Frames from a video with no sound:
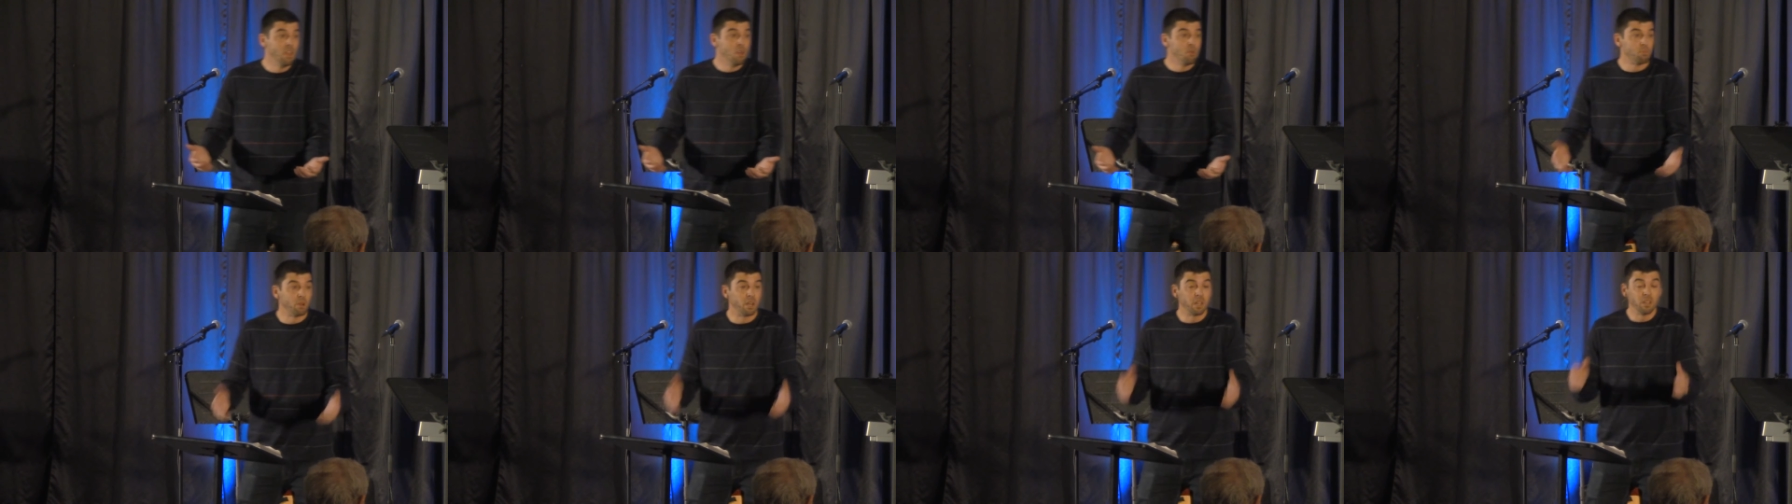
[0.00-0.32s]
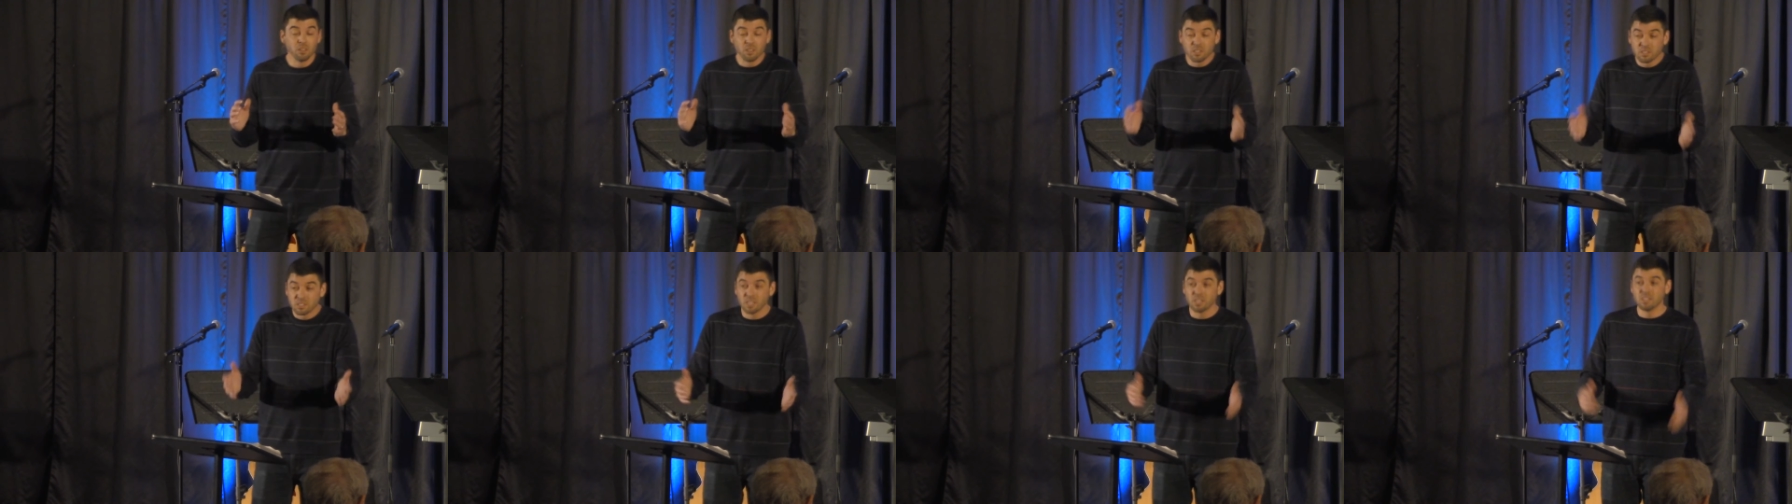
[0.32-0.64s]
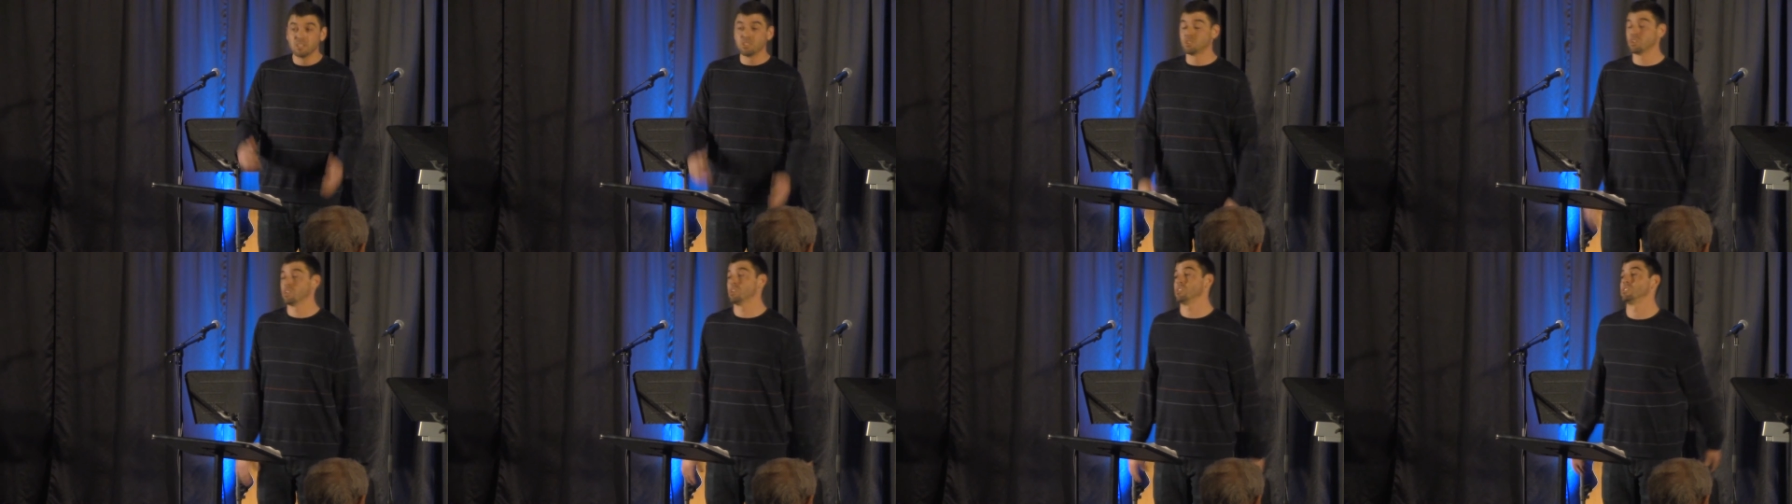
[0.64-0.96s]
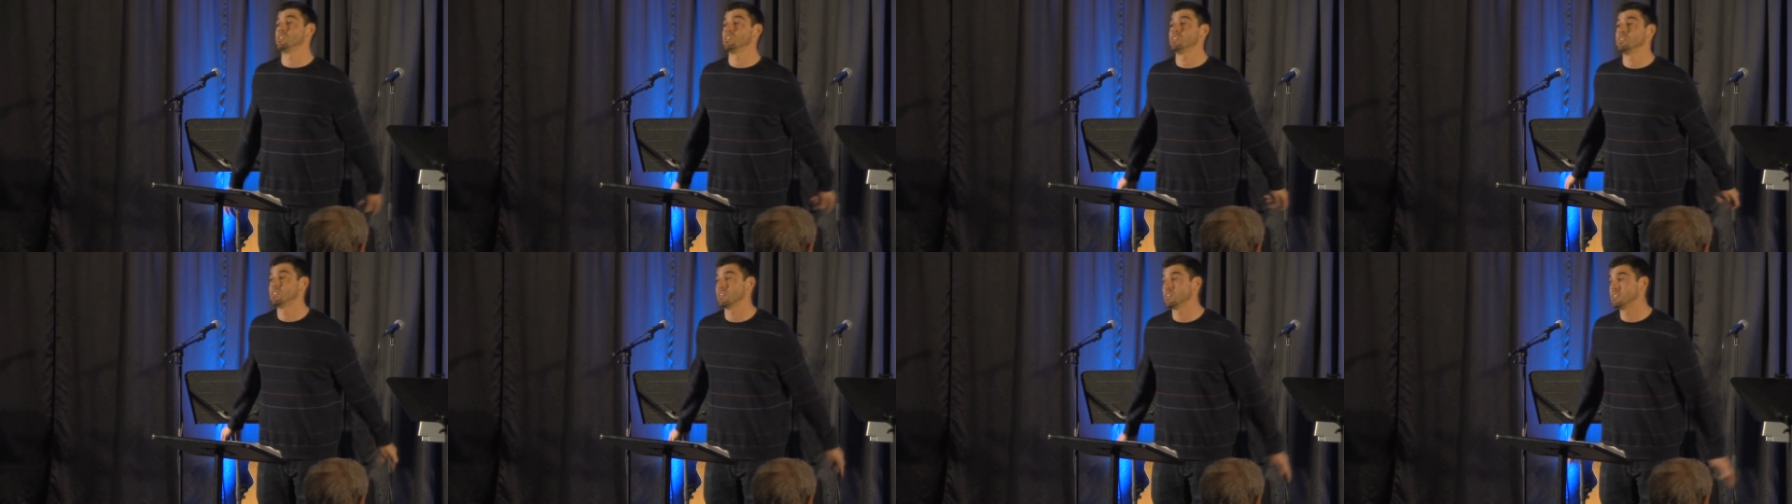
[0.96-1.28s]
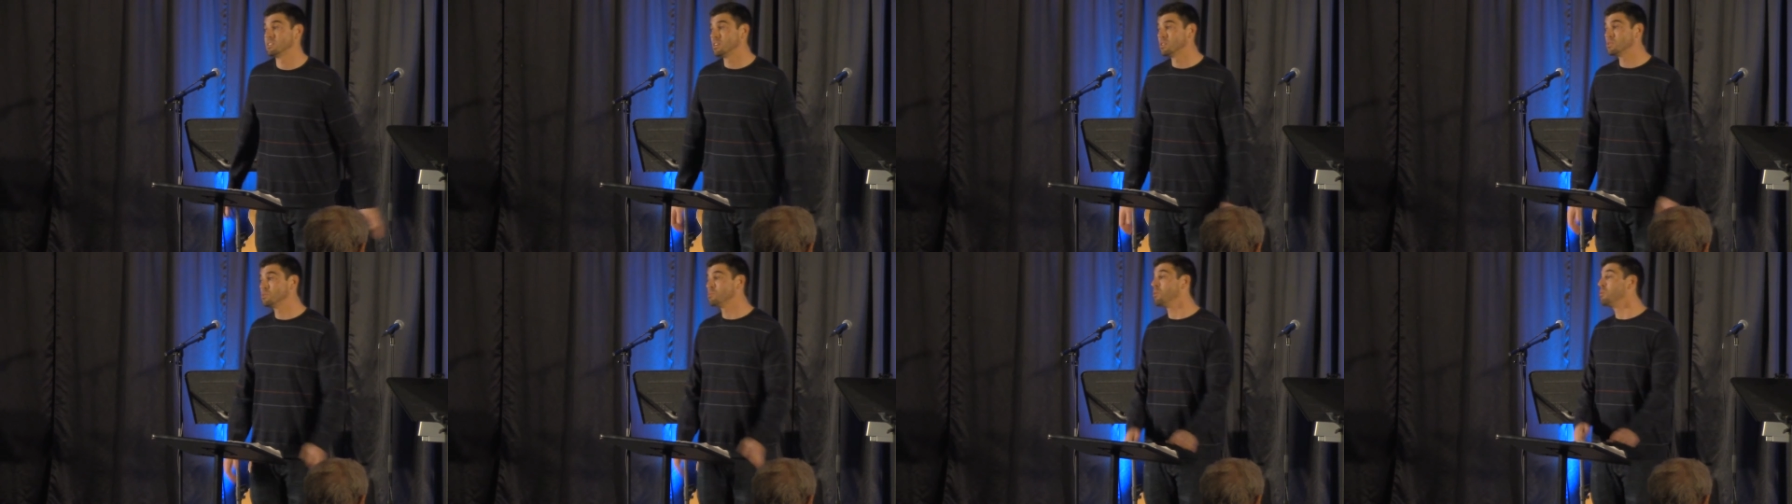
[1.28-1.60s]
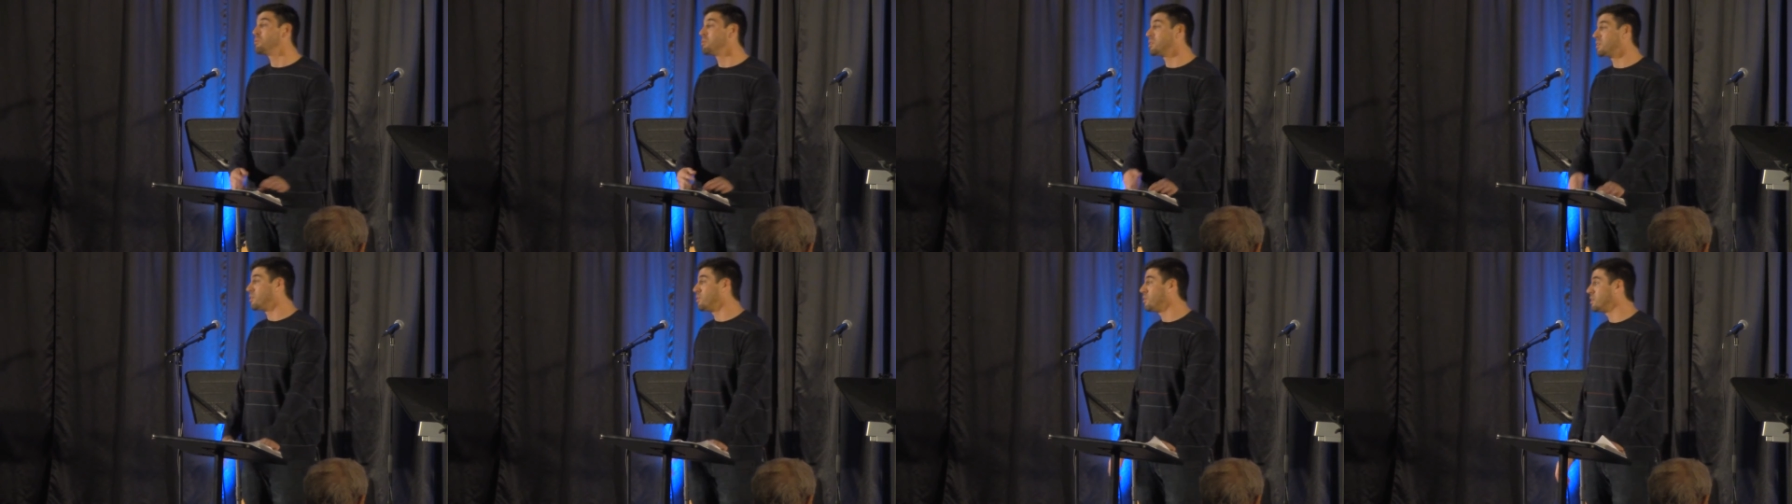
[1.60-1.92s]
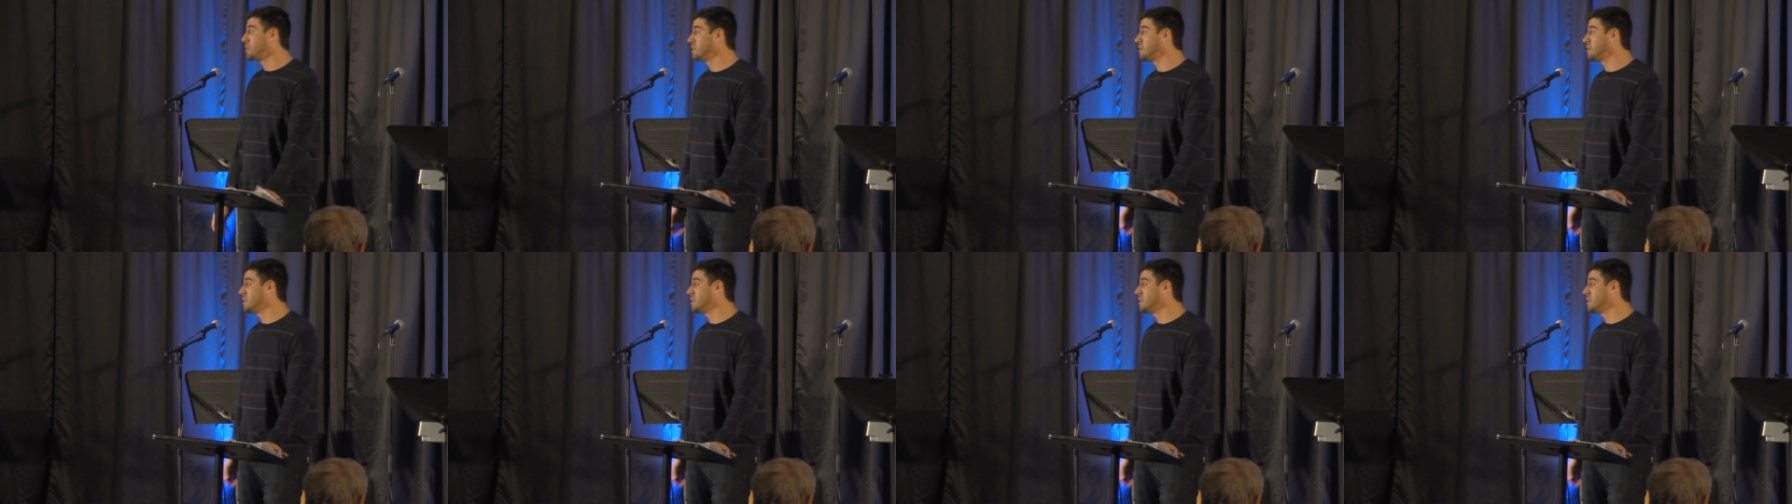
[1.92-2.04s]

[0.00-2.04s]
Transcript: But he looks at his church and he says, Here's what we're going